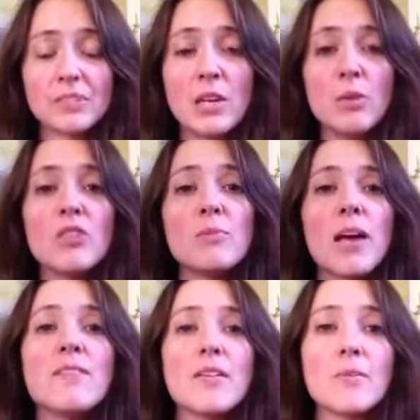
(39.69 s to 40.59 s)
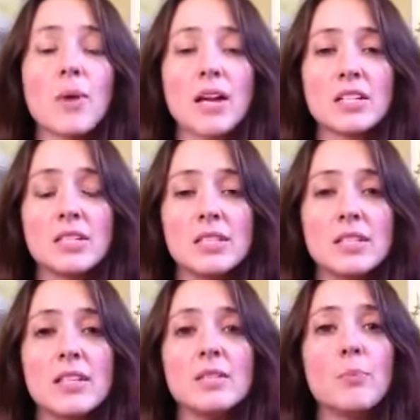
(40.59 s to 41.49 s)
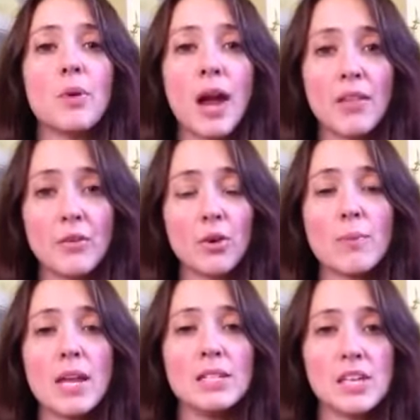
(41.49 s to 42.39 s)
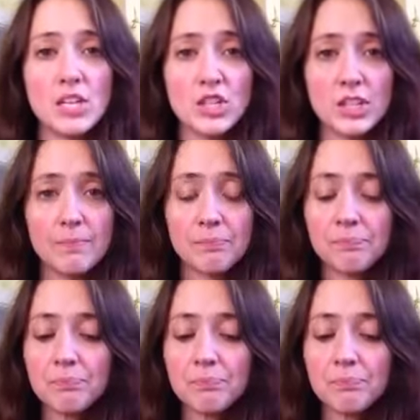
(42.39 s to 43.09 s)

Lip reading: And one of my favorite practices is breath or meditation.